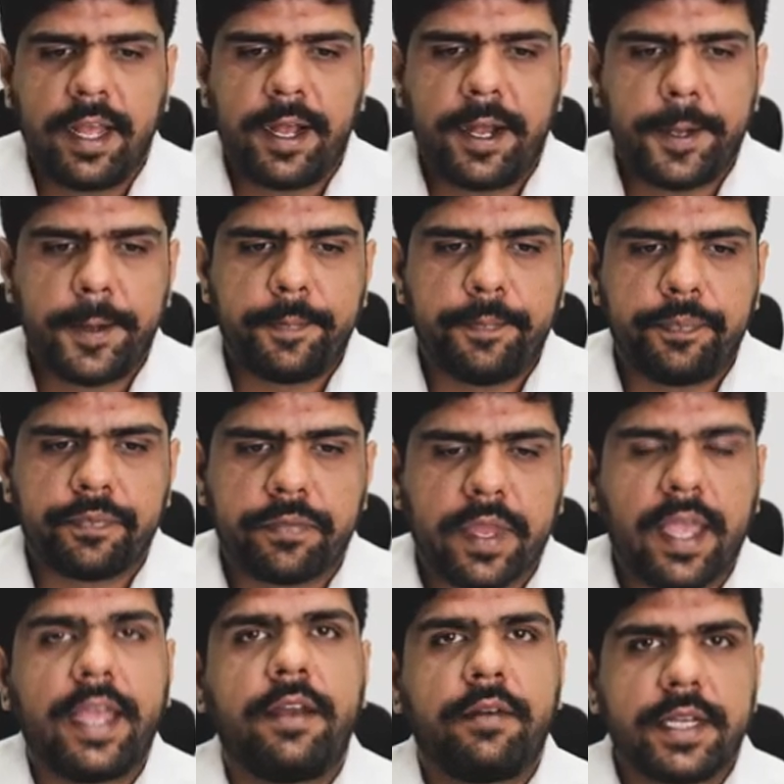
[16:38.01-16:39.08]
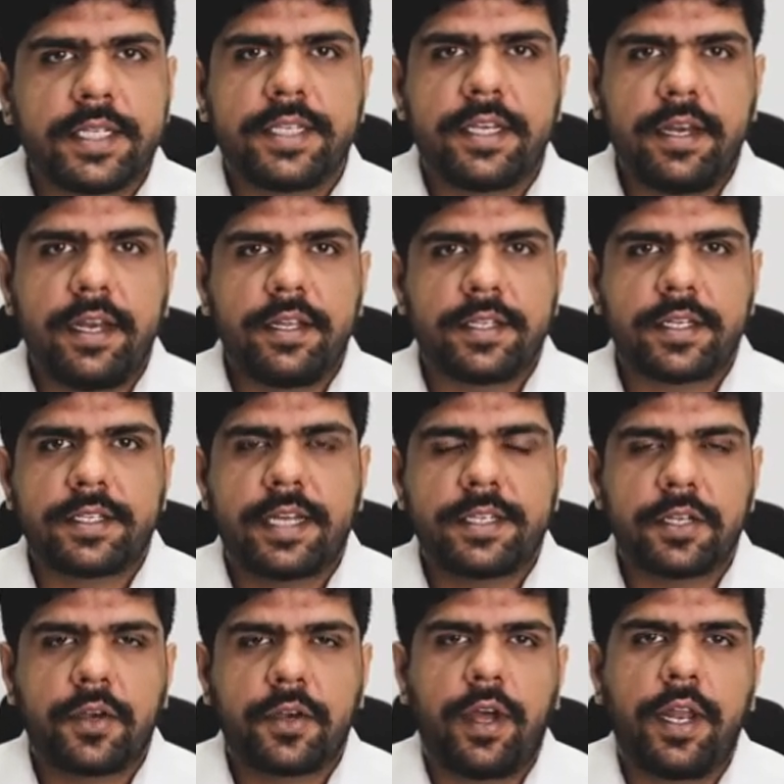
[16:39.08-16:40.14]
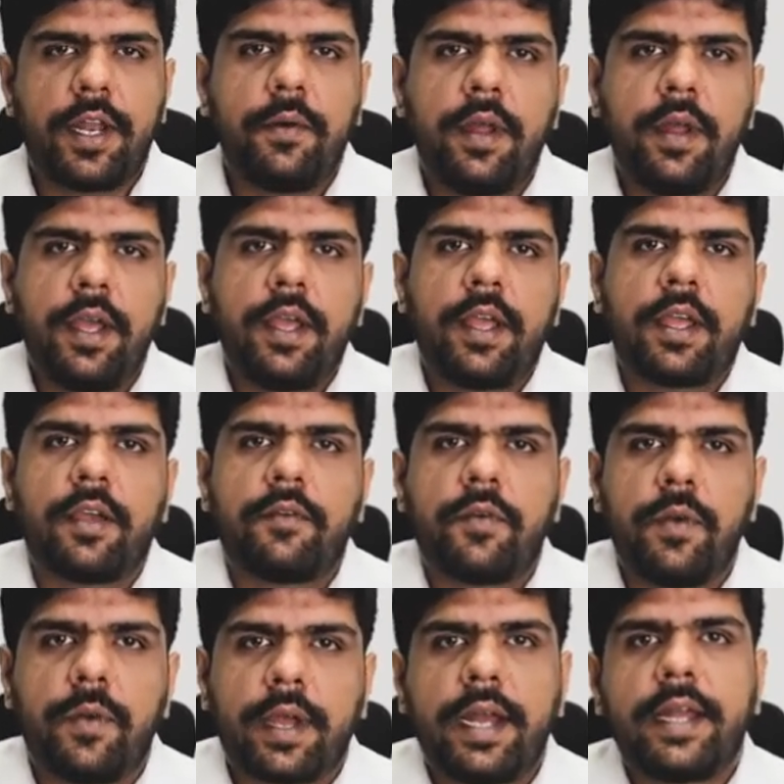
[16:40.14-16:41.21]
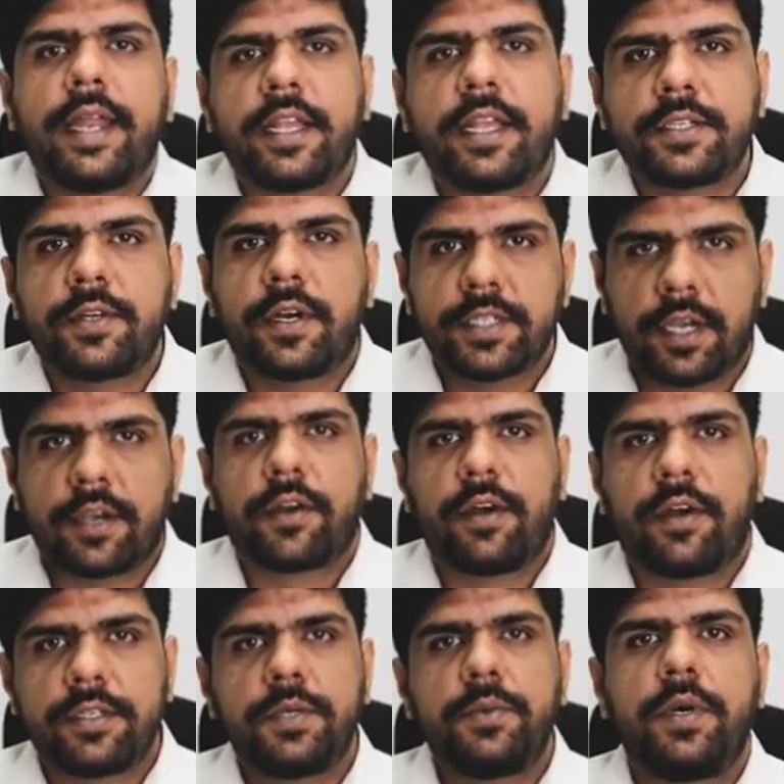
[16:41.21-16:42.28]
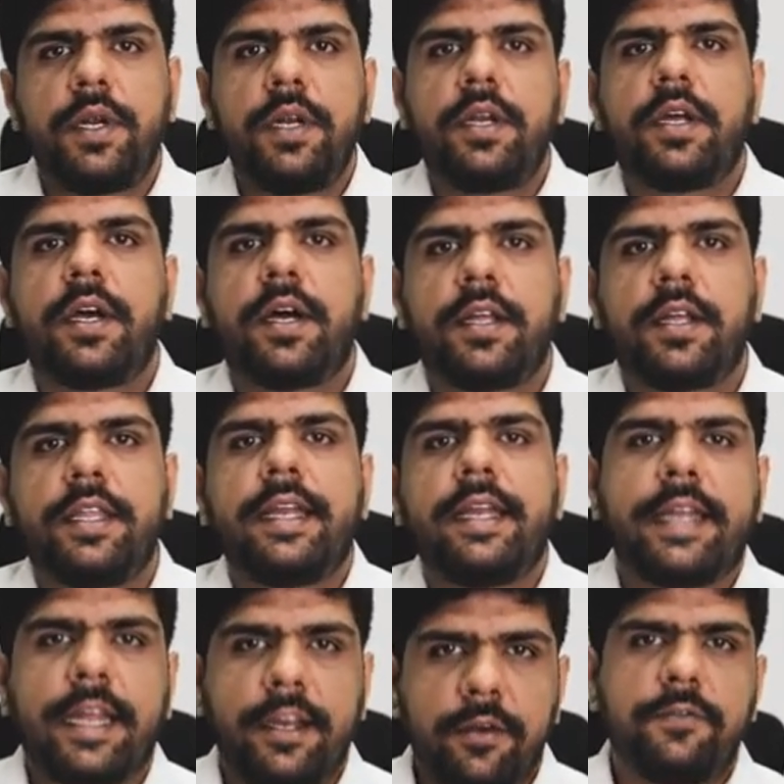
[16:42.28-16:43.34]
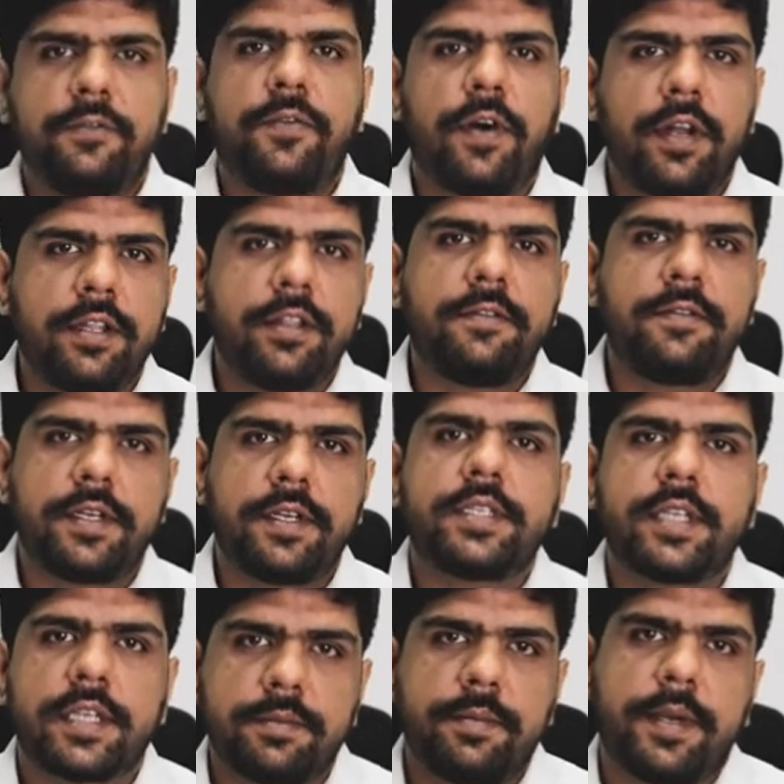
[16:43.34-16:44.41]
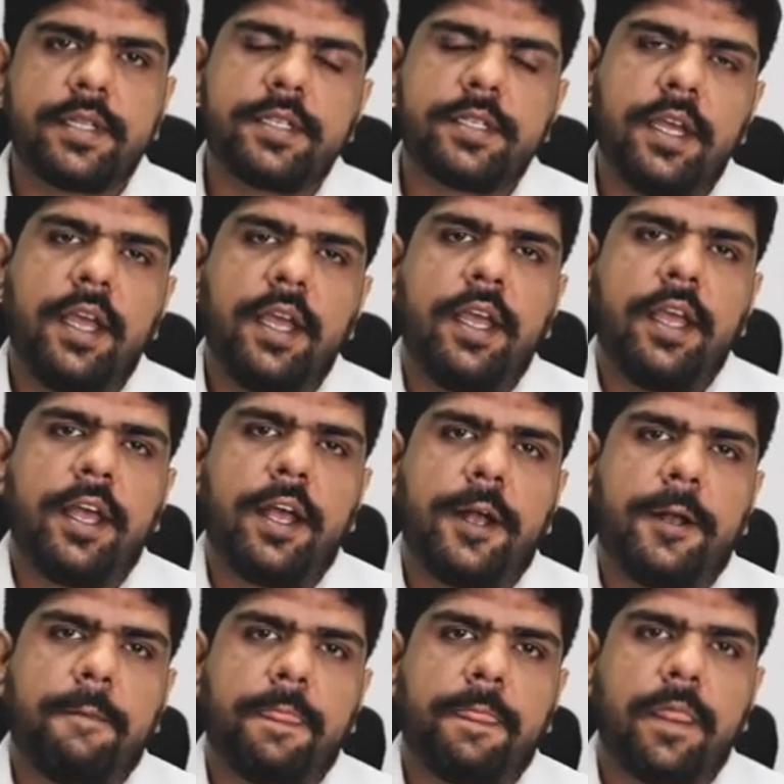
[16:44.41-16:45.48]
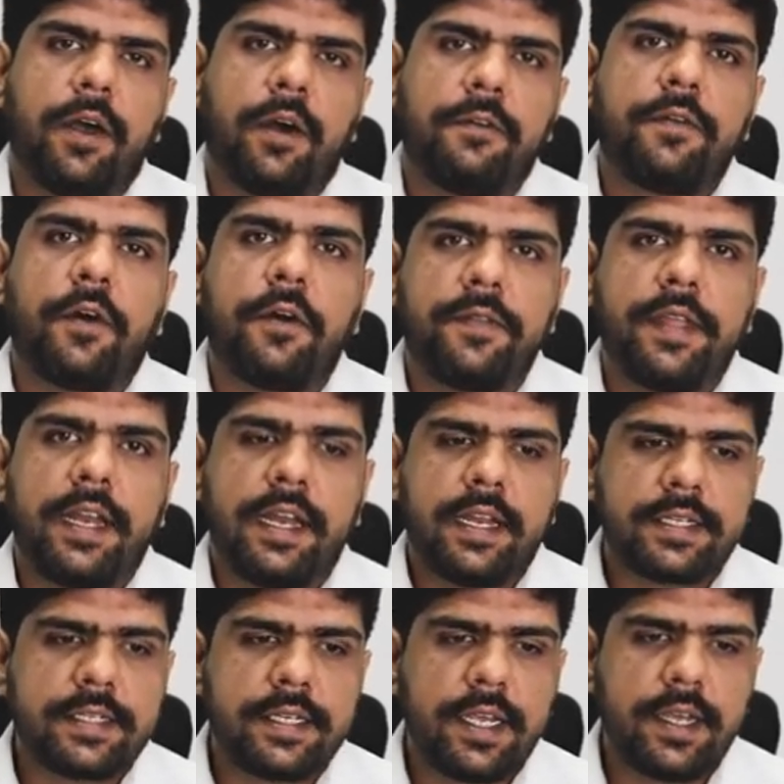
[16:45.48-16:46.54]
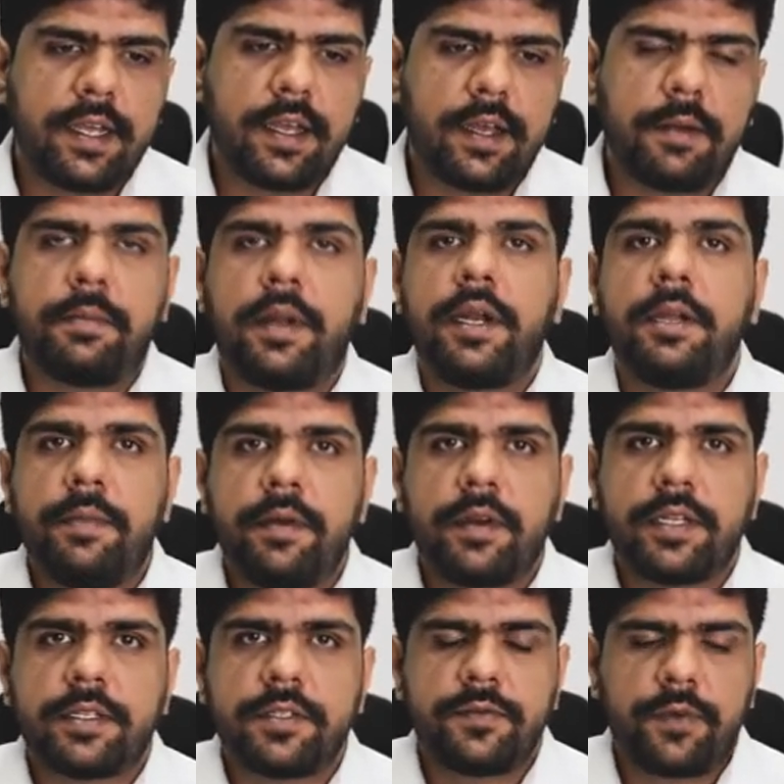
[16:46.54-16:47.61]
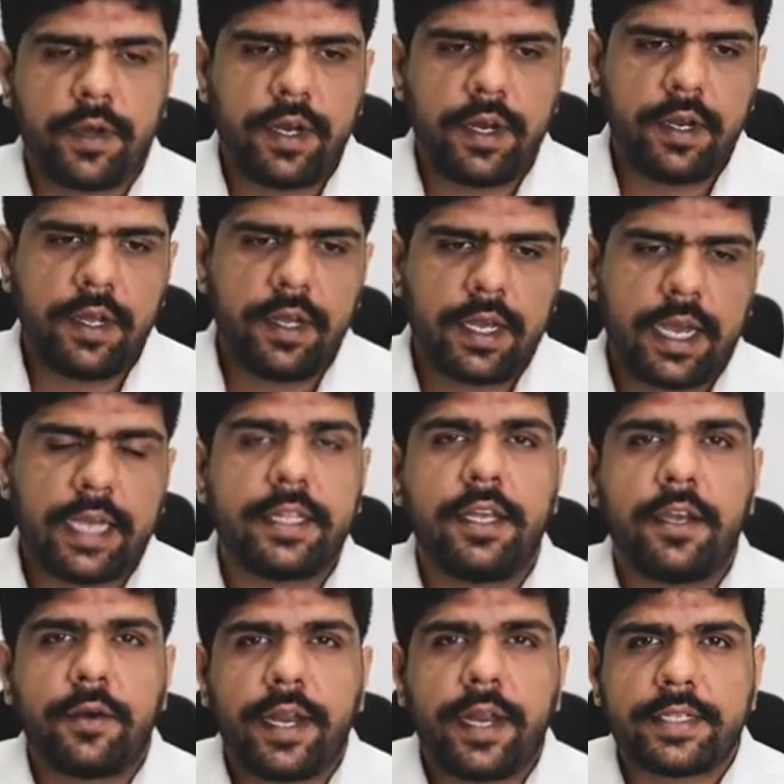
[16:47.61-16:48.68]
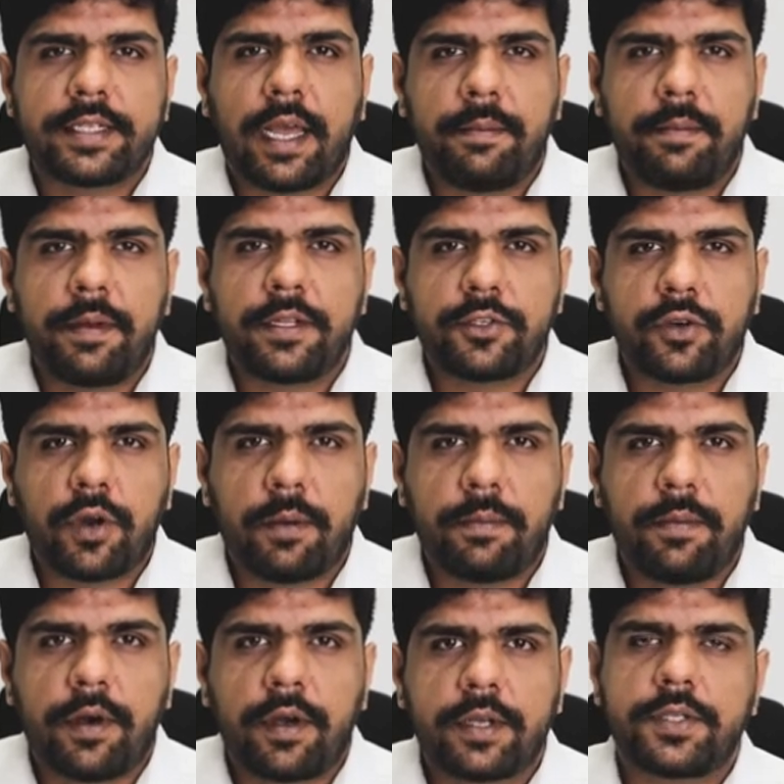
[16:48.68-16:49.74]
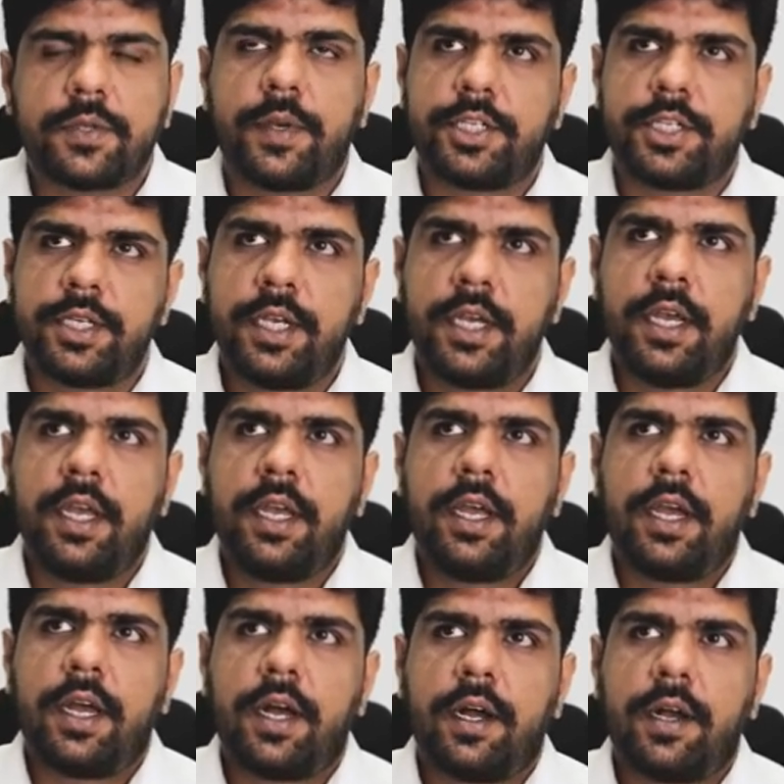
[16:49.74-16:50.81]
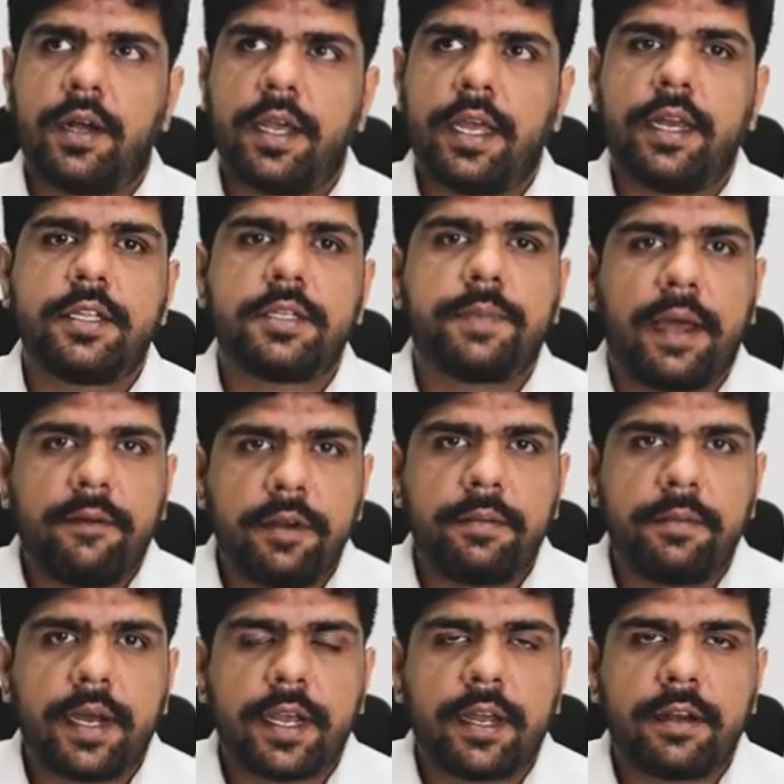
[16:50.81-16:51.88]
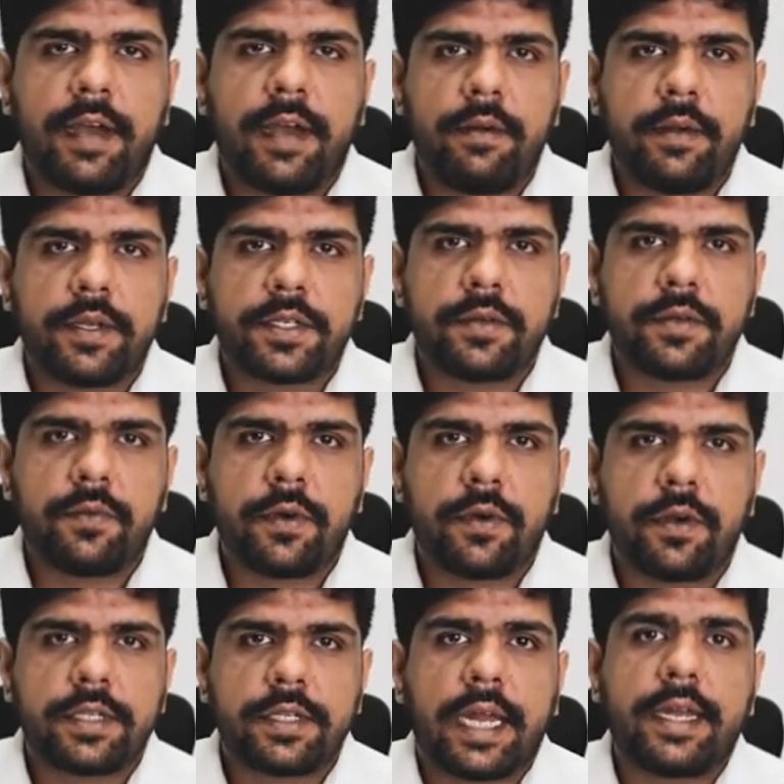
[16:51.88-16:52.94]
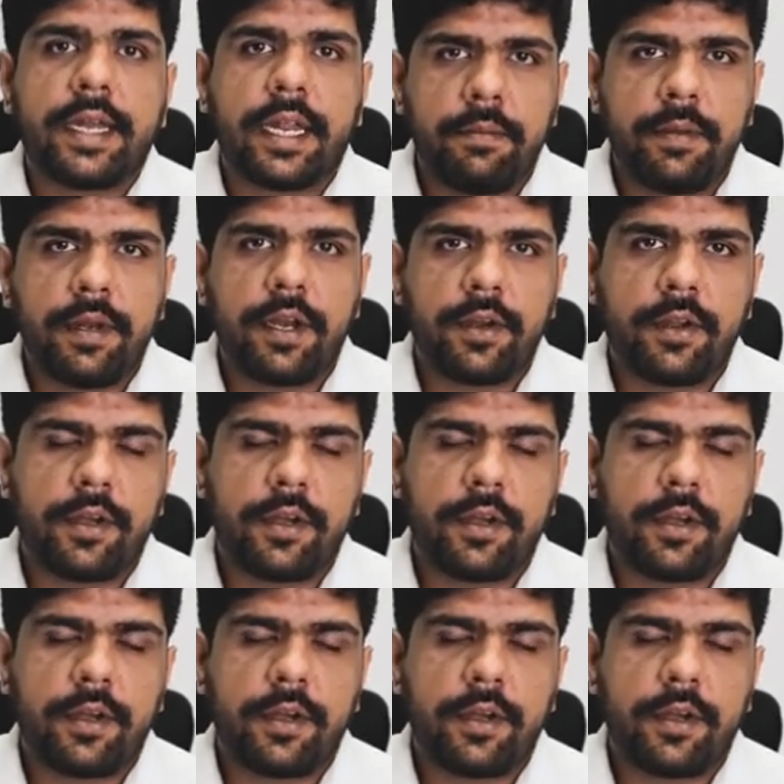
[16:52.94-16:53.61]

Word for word: Um, interestingly, just as a caller, if you look at tech stocks across the world, uh, they tend to fall in the first six months um, of, of their listing. Uh, multiple reasons for it. I think a good example is Dropbox, which uh, in its private market valuation was at $10 billion.